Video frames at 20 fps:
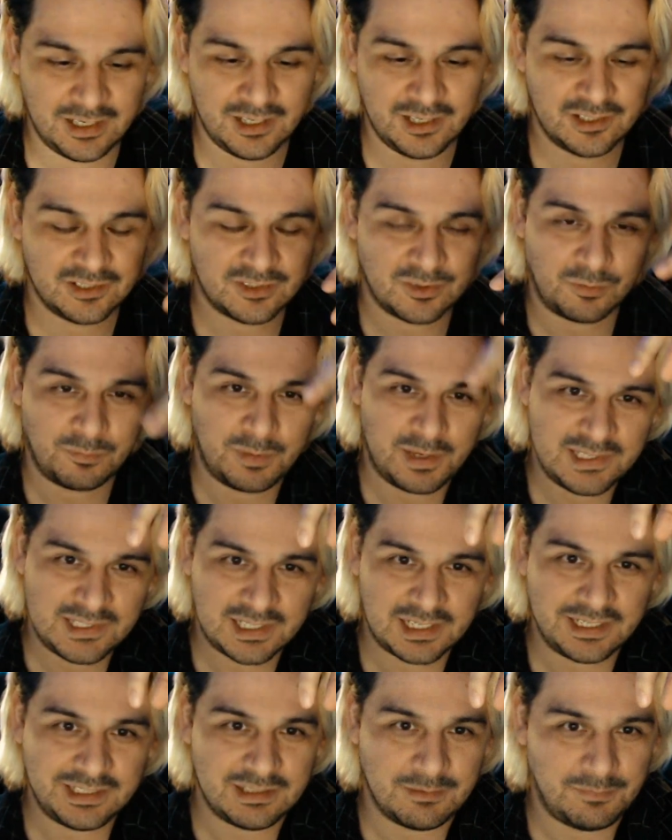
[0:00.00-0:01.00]
So
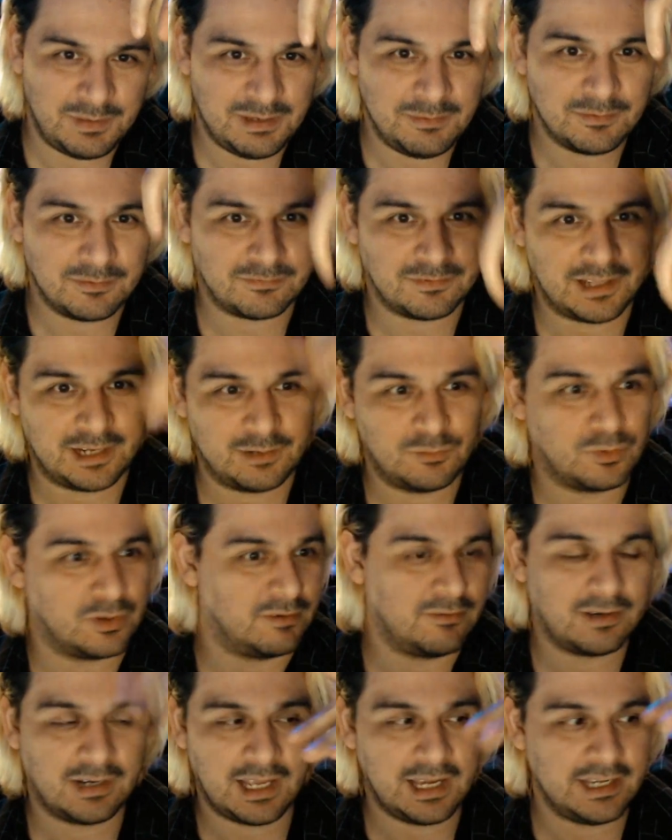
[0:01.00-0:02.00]
basically, the beam of light,
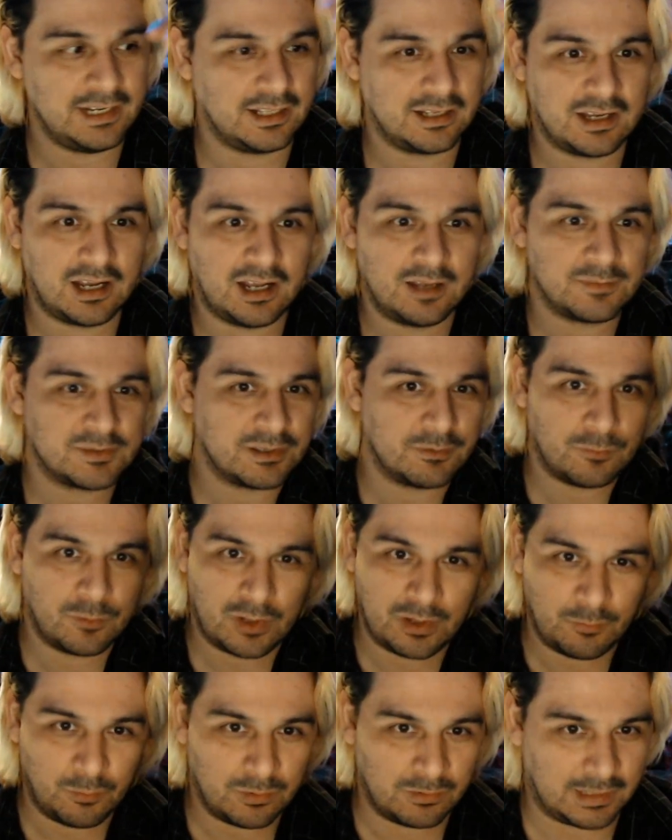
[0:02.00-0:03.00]
whatever light it comes, it,
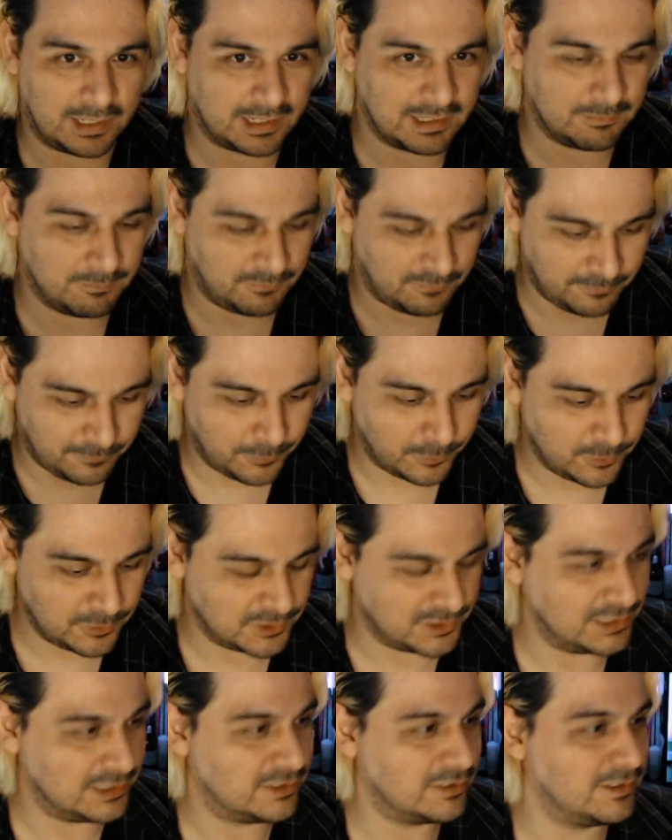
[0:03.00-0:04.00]
it will like focus
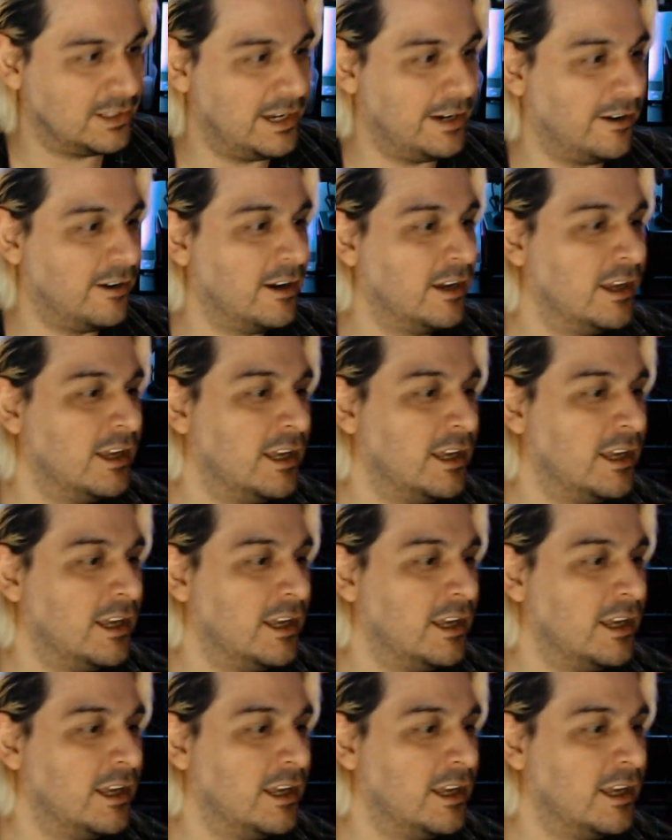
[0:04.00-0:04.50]
into there.